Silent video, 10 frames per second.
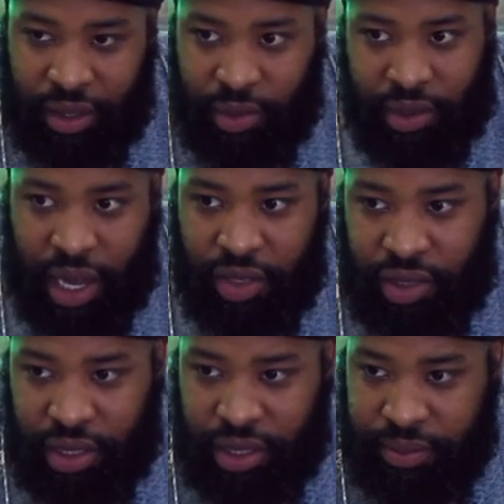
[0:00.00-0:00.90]
It was
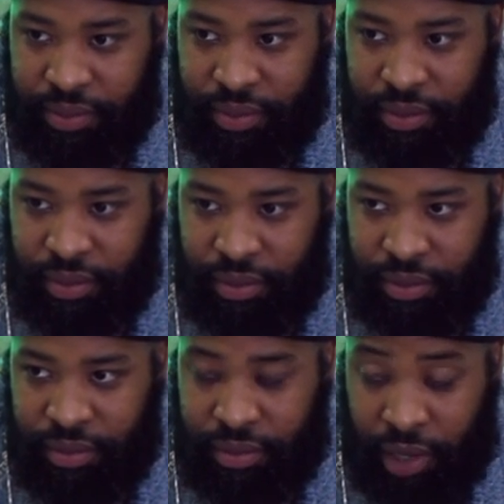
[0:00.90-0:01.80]
100 of them.
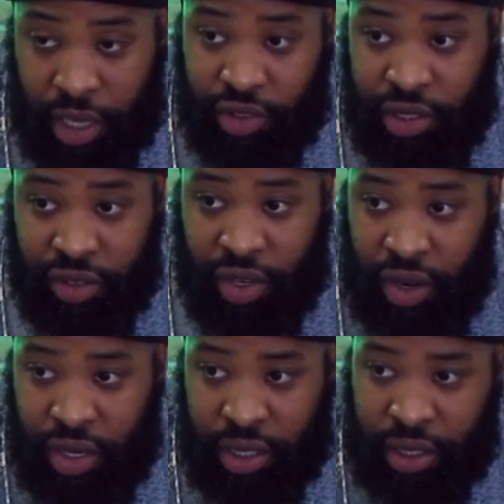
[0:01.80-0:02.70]
100 is
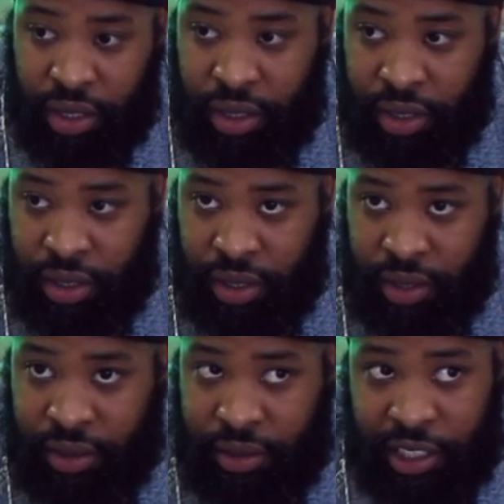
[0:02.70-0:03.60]
gone.
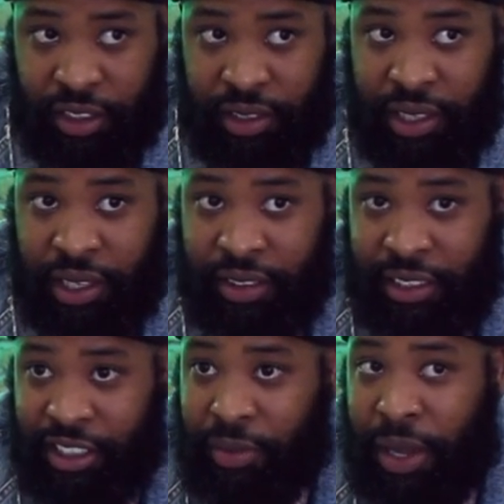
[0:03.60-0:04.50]
There's
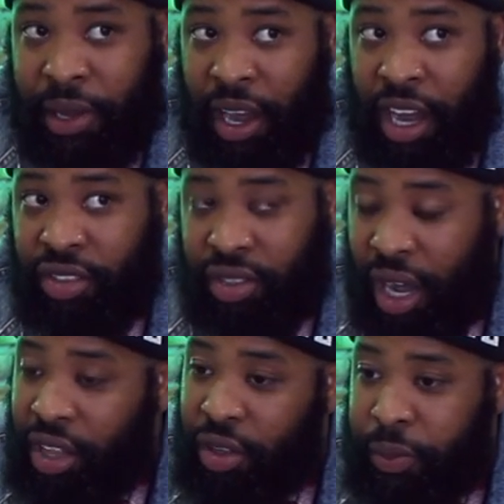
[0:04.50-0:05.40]
maybe
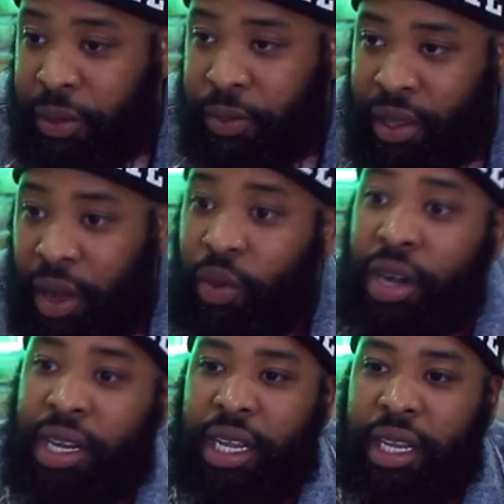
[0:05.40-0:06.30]
100 other people that
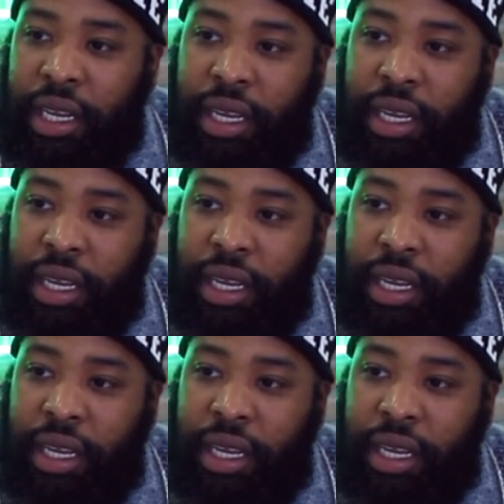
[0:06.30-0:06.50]
want it.